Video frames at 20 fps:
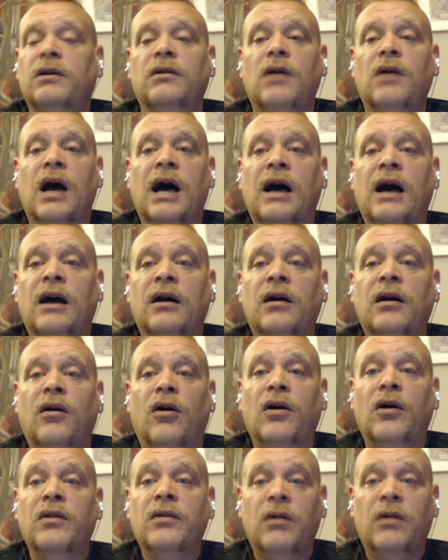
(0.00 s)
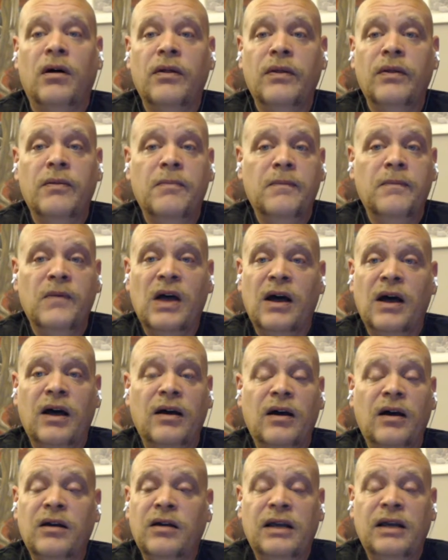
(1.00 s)

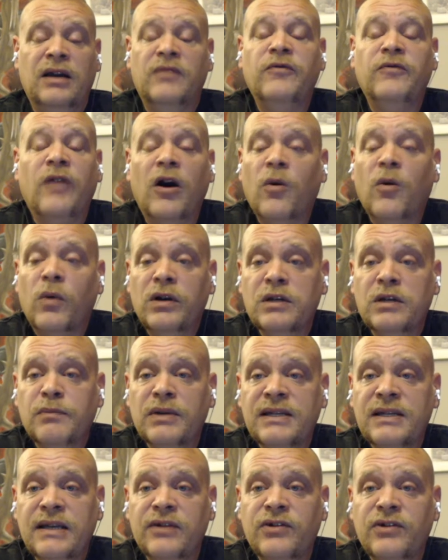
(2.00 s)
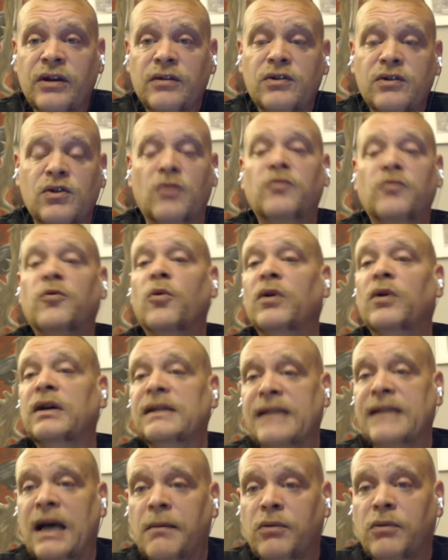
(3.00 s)
in a far worse position. So, for
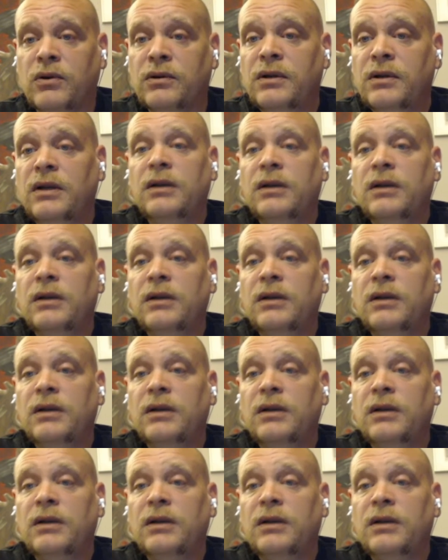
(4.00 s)
example,